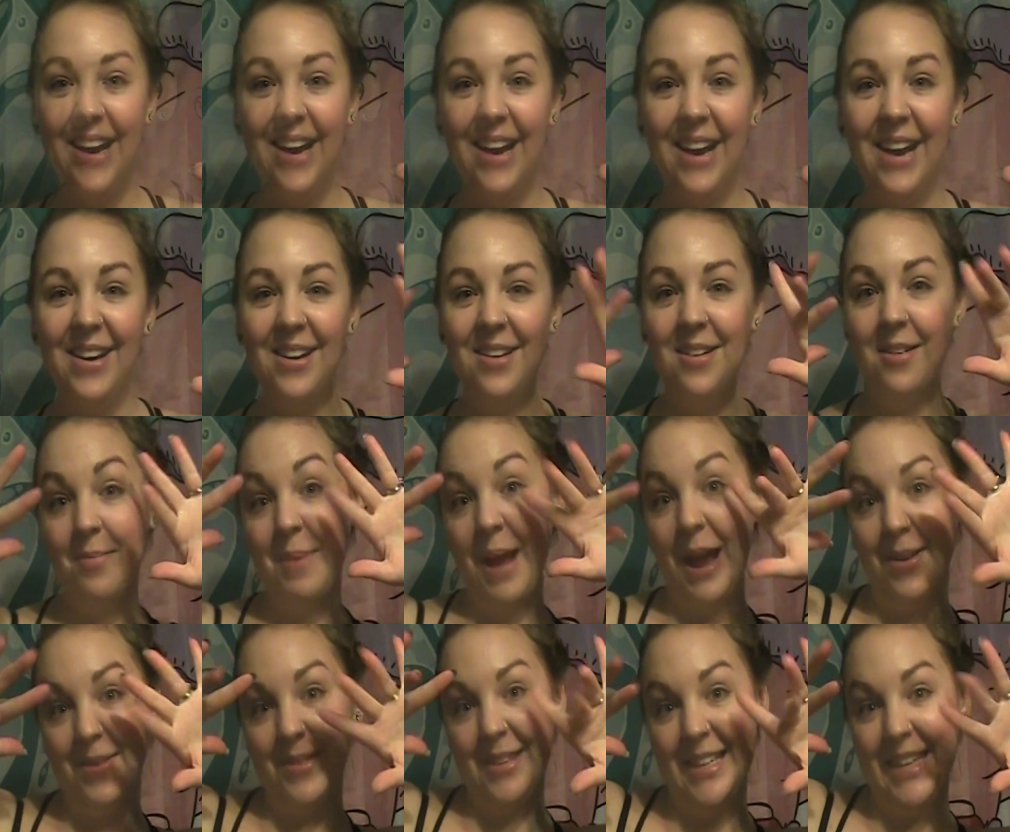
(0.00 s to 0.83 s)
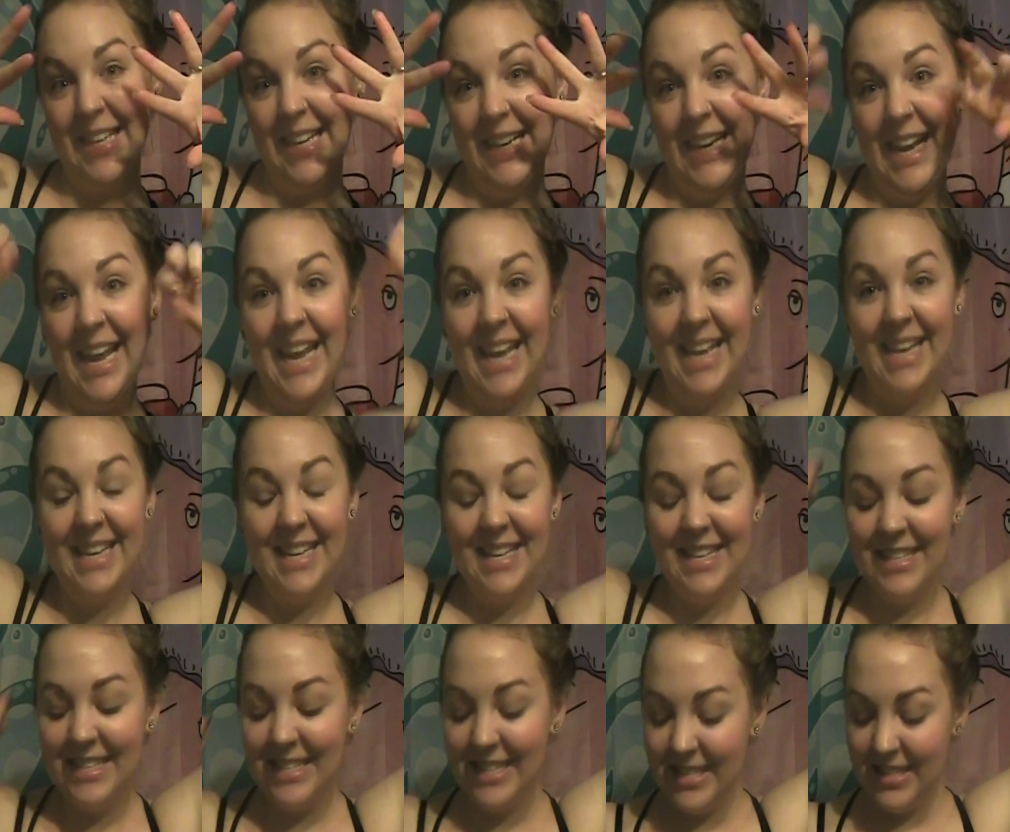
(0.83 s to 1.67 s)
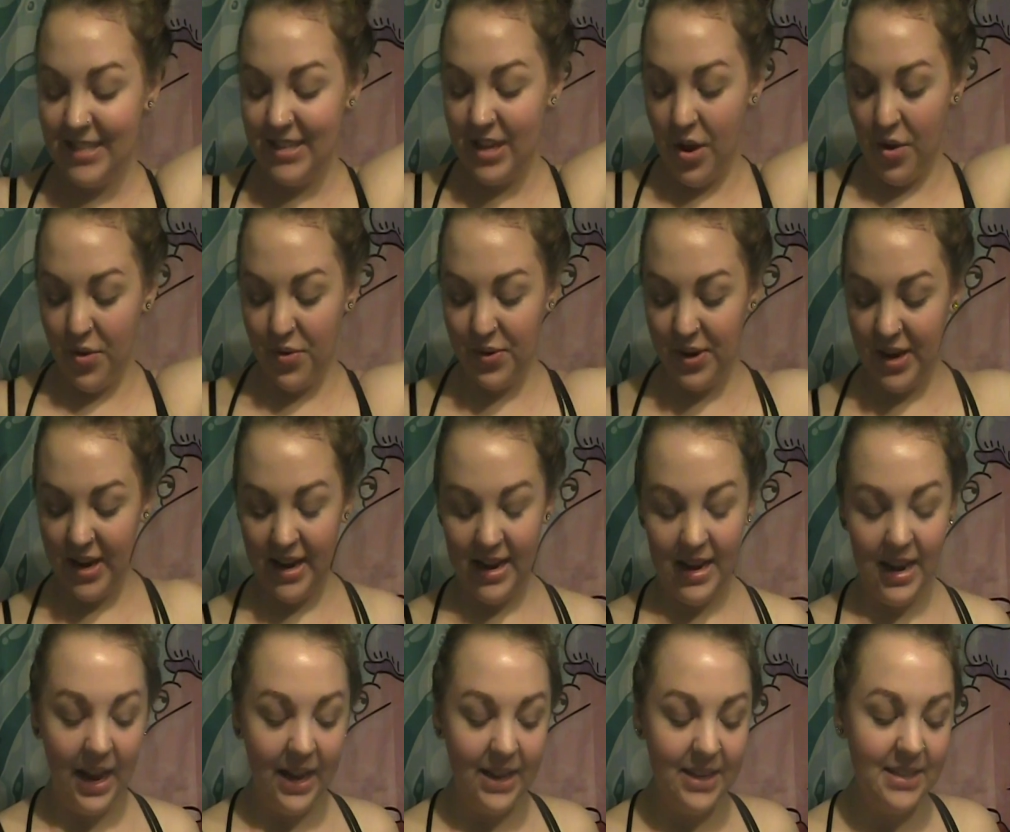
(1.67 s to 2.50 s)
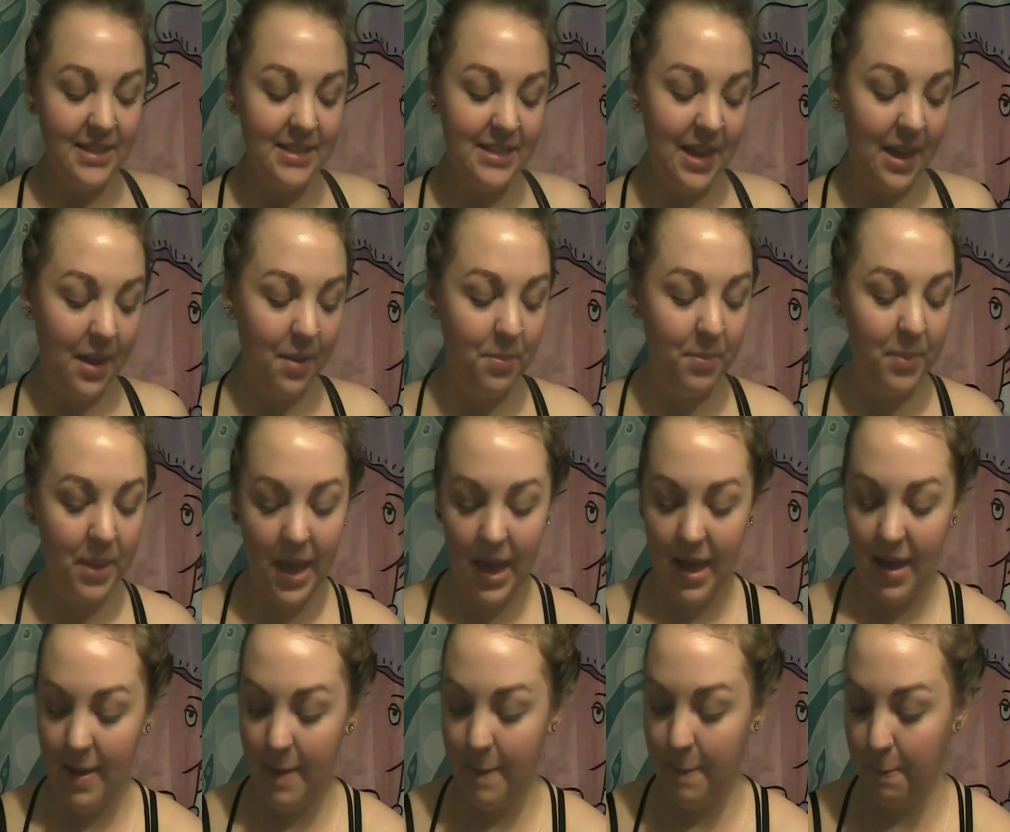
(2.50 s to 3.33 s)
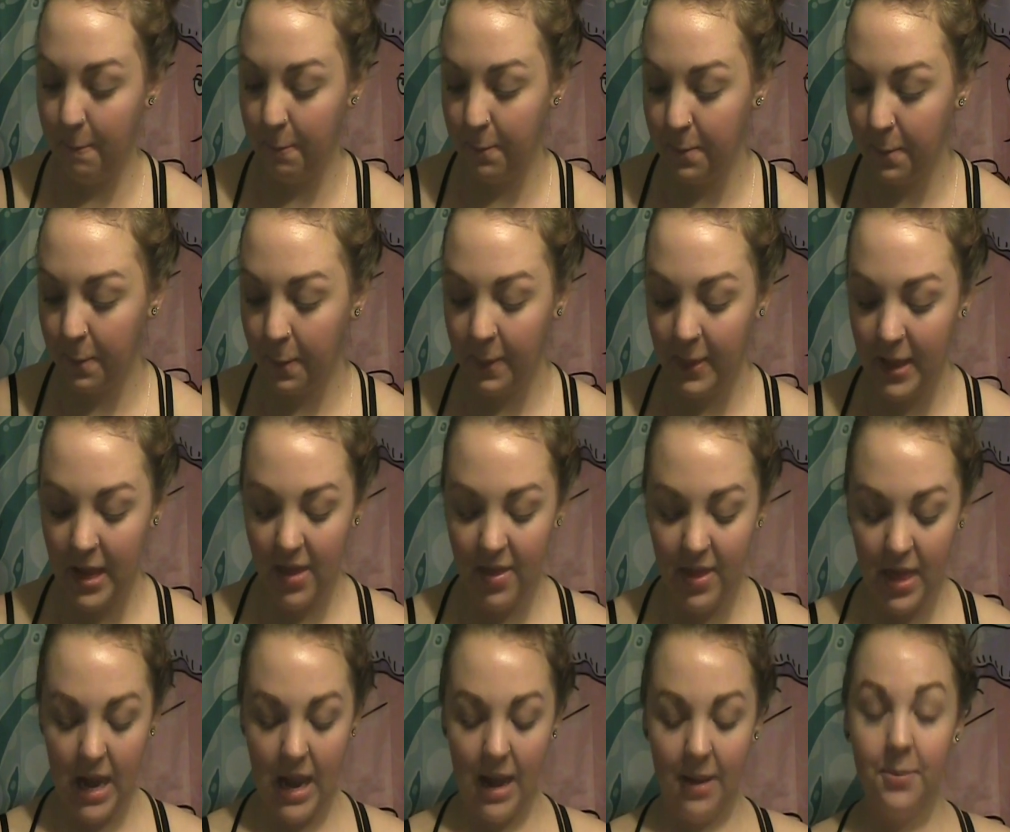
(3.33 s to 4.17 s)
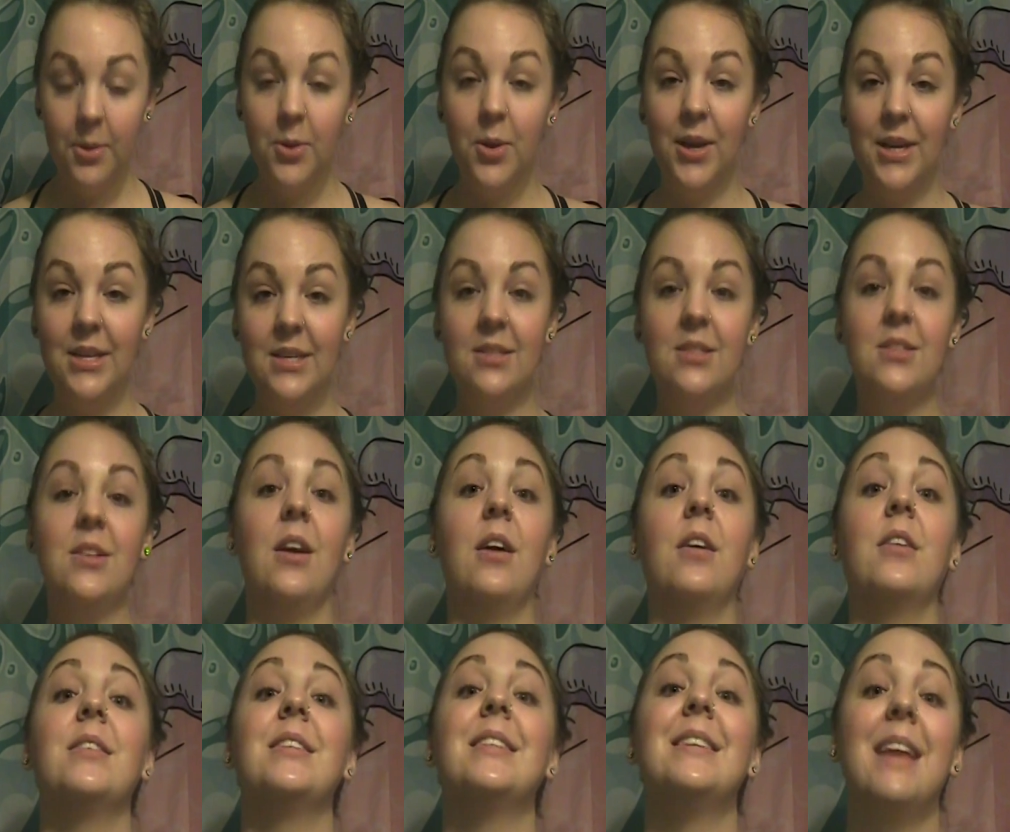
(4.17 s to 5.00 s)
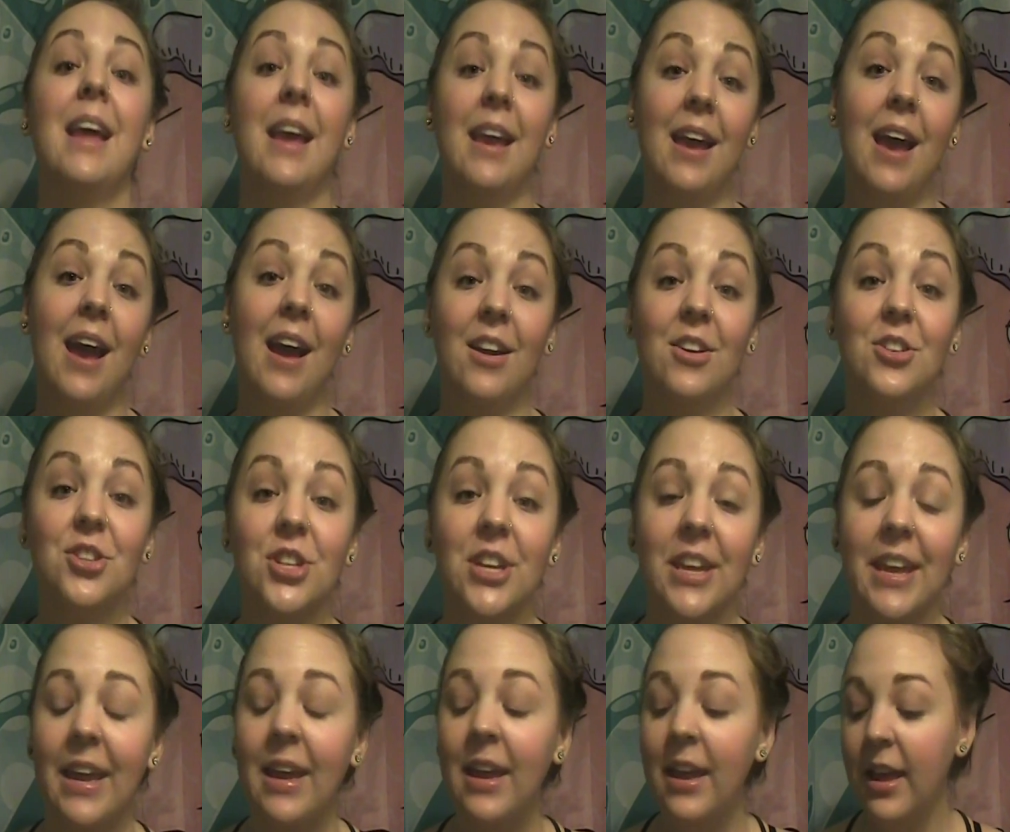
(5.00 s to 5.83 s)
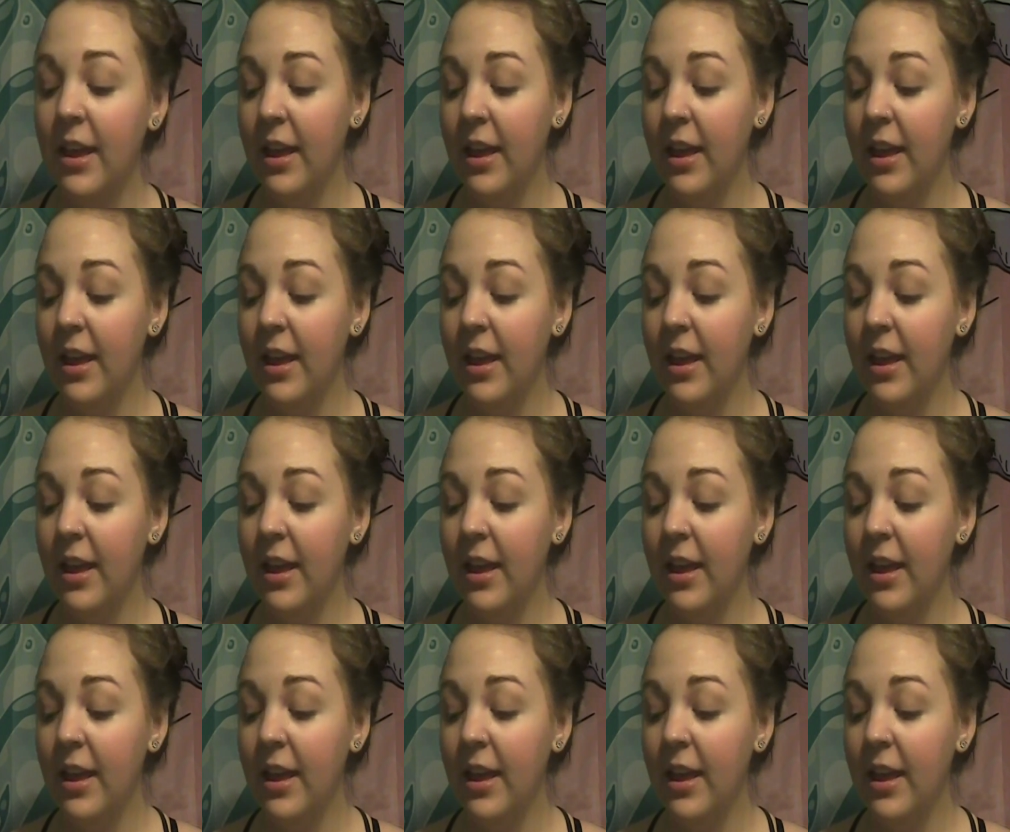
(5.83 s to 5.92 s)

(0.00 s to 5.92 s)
Alright, we're back with clean hands. So next step that I'm going to start tonight, actually,